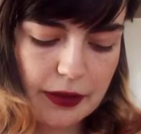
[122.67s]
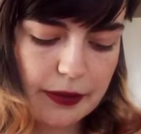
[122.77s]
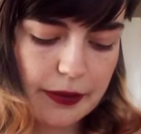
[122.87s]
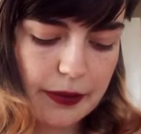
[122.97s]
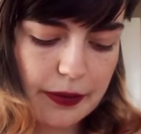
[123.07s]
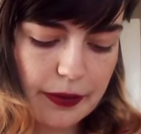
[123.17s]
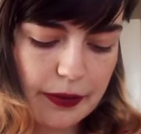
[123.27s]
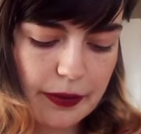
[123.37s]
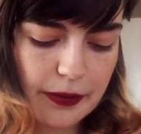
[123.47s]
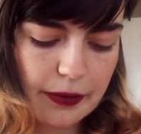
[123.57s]

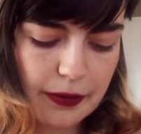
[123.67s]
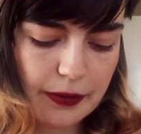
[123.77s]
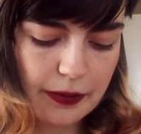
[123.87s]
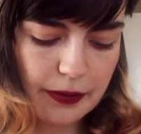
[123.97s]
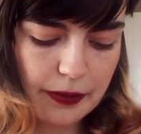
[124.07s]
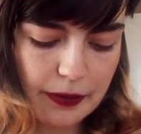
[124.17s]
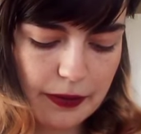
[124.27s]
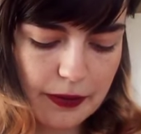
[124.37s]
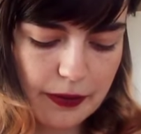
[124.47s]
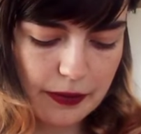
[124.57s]

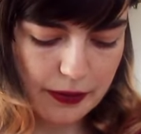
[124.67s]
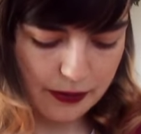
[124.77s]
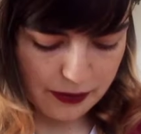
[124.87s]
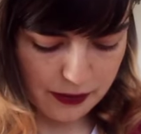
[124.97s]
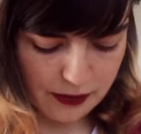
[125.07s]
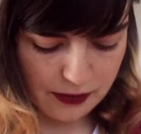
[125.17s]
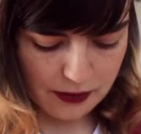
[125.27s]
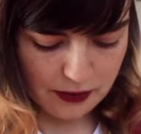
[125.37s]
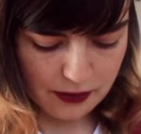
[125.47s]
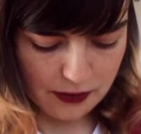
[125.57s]

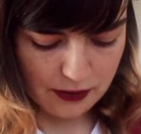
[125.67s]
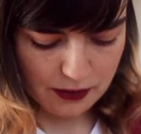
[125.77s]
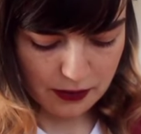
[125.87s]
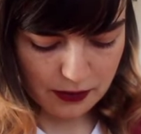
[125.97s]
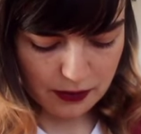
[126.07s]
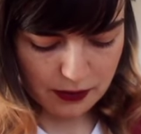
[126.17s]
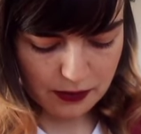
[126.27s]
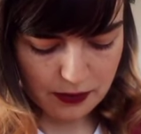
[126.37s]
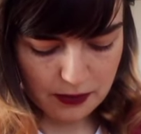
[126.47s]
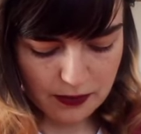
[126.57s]

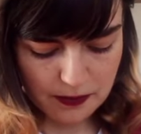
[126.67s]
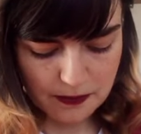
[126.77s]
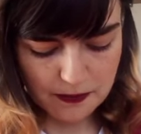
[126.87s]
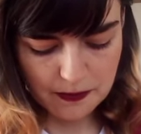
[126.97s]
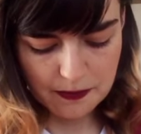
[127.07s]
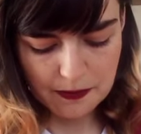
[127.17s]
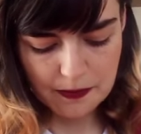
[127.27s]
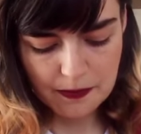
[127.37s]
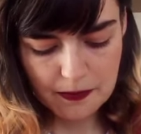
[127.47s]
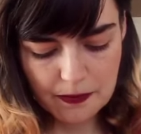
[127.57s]

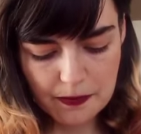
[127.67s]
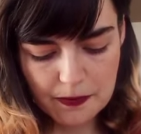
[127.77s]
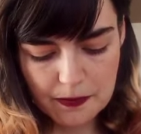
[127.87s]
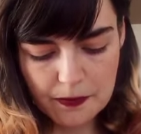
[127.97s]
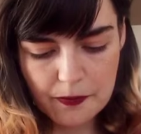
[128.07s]
Nothing is said.